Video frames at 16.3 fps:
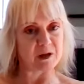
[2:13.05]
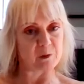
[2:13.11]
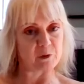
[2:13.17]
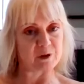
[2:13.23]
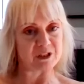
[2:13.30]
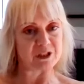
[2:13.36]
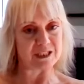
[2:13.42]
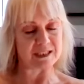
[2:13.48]

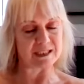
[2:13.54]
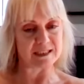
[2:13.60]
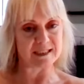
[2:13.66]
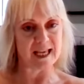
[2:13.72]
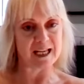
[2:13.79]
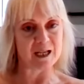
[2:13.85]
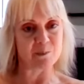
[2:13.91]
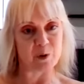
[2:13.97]
which is the
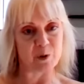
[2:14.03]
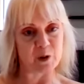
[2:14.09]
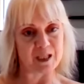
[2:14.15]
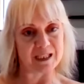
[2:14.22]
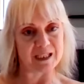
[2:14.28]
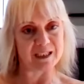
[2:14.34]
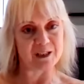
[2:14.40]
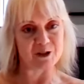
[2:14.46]
second
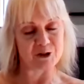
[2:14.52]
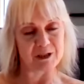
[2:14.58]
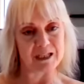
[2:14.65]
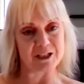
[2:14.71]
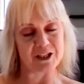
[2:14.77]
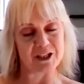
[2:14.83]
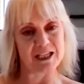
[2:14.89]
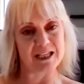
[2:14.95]
book in the
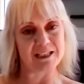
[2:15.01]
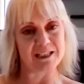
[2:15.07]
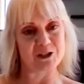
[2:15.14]
trilogy,